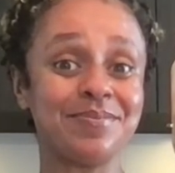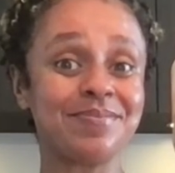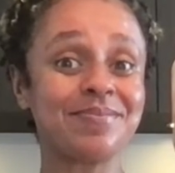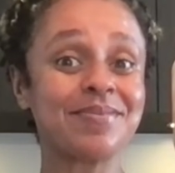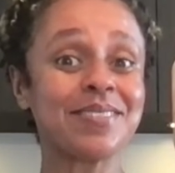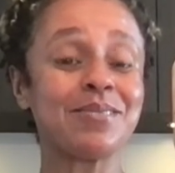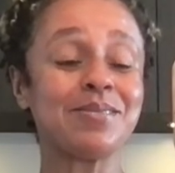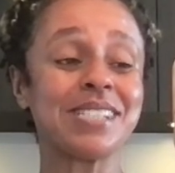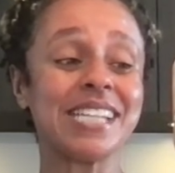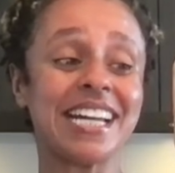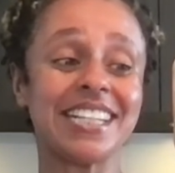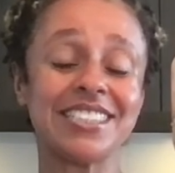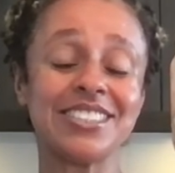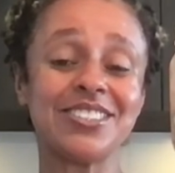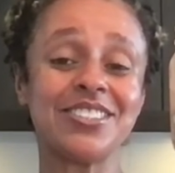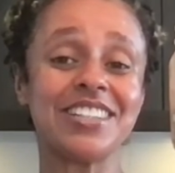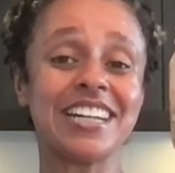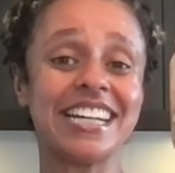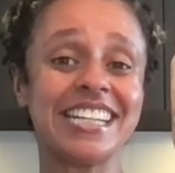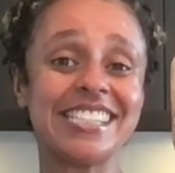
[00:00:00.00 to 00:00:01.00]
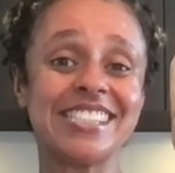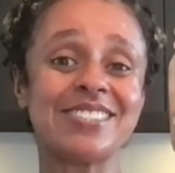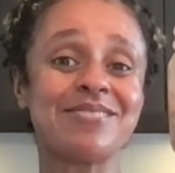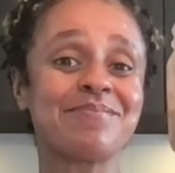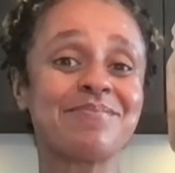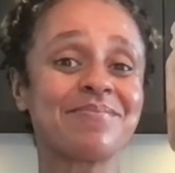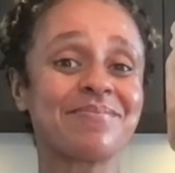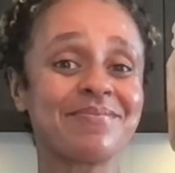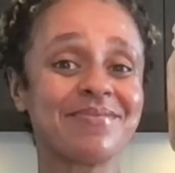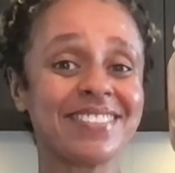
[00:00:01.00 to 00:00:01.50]
I'm telling you guys,
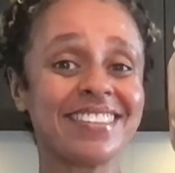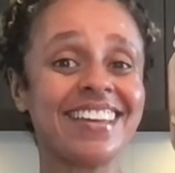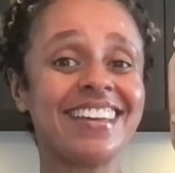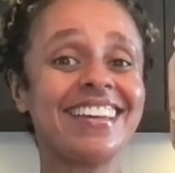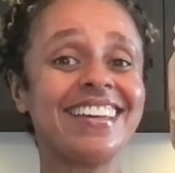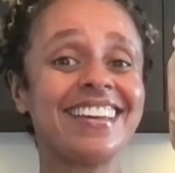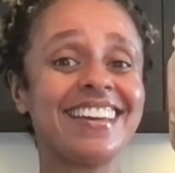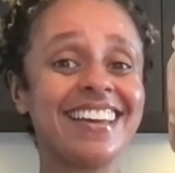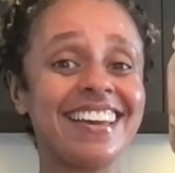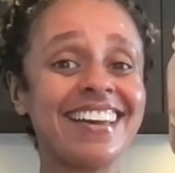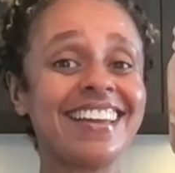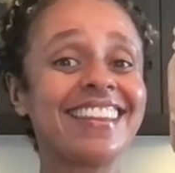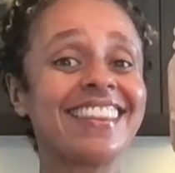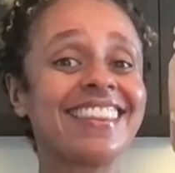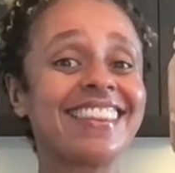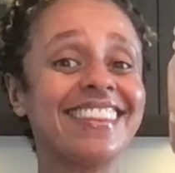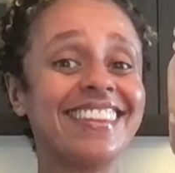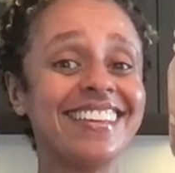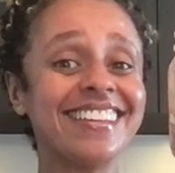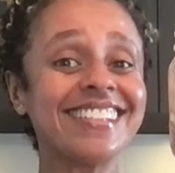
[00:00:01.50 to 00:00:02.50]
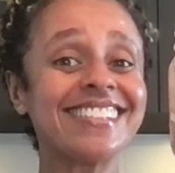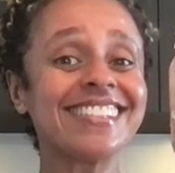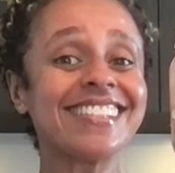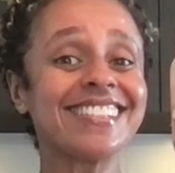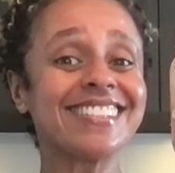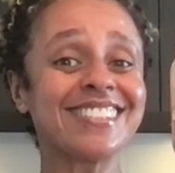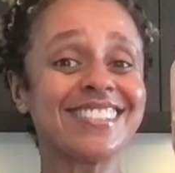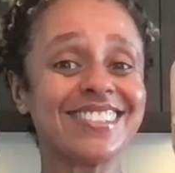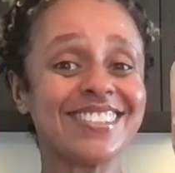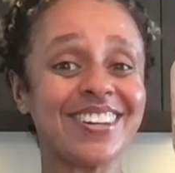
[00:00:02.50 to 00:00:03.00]
this is
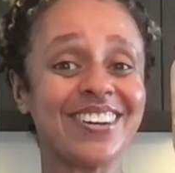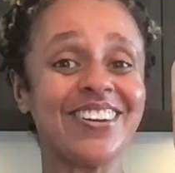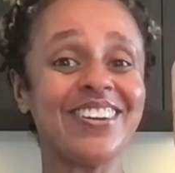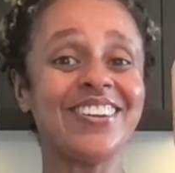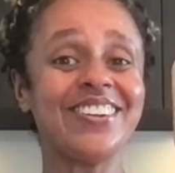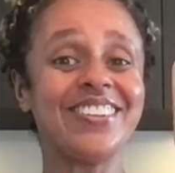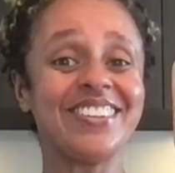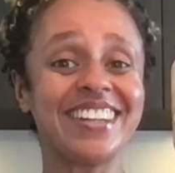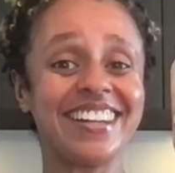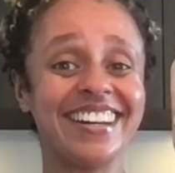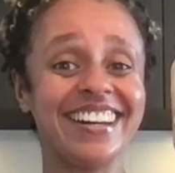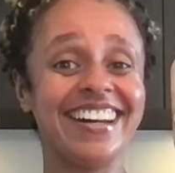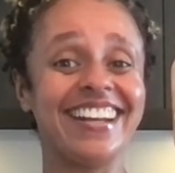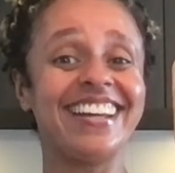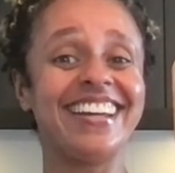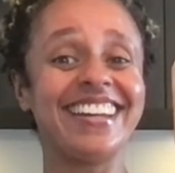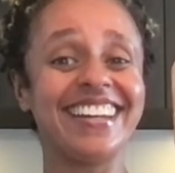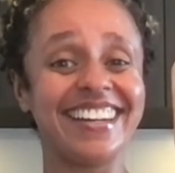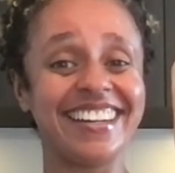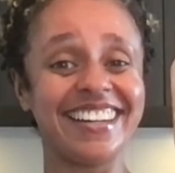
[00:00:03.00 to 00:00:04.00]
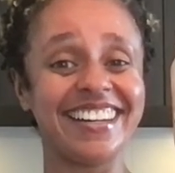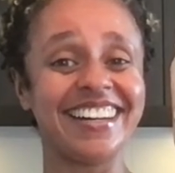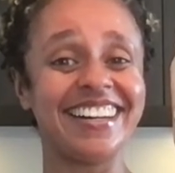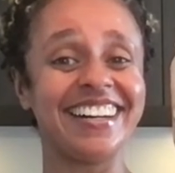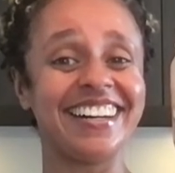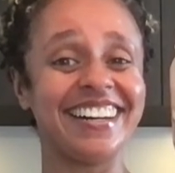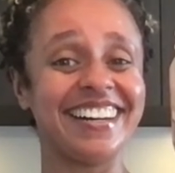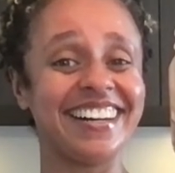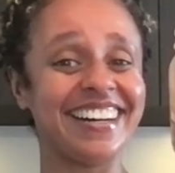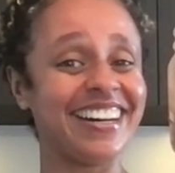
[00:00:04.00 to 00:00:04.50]
so good.
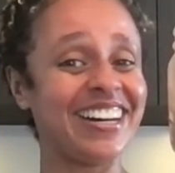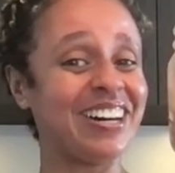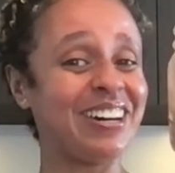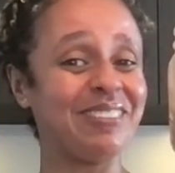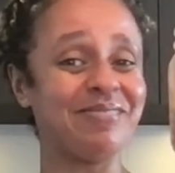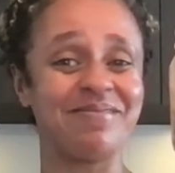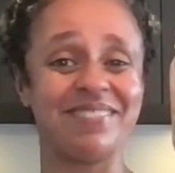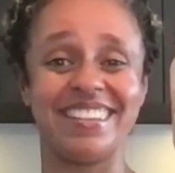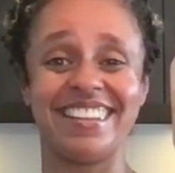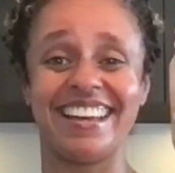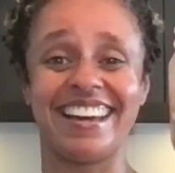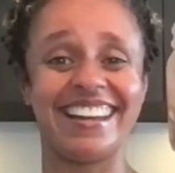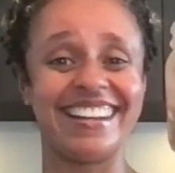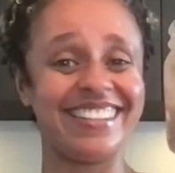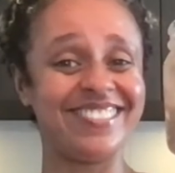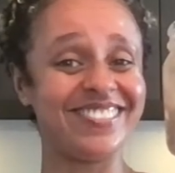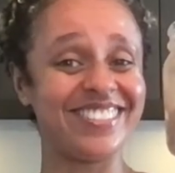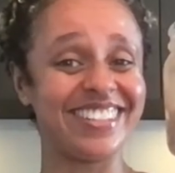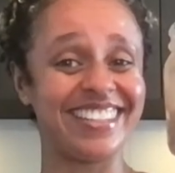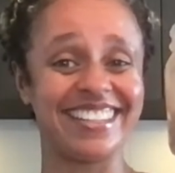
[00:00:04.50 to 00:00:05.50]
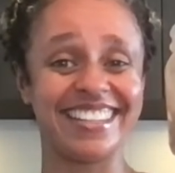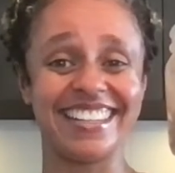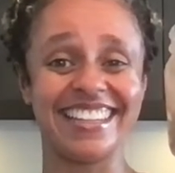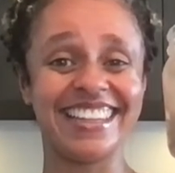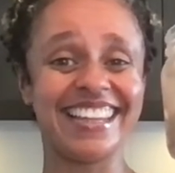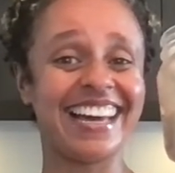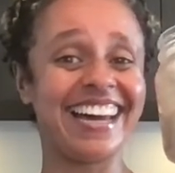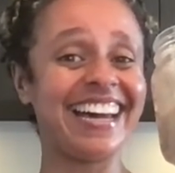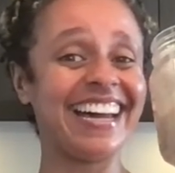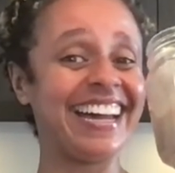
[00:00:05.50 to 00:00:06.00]
I'm not even gonna
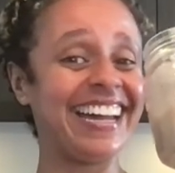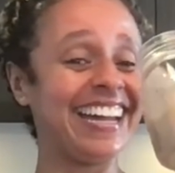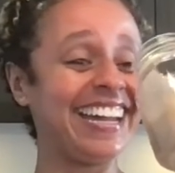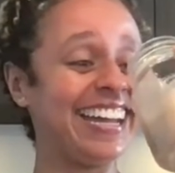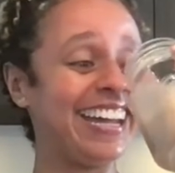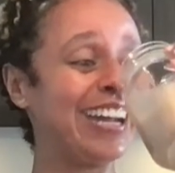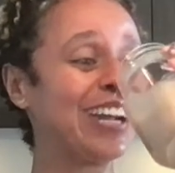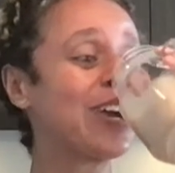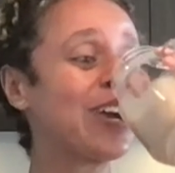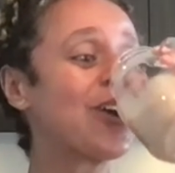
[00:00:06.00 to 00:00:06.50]
lie.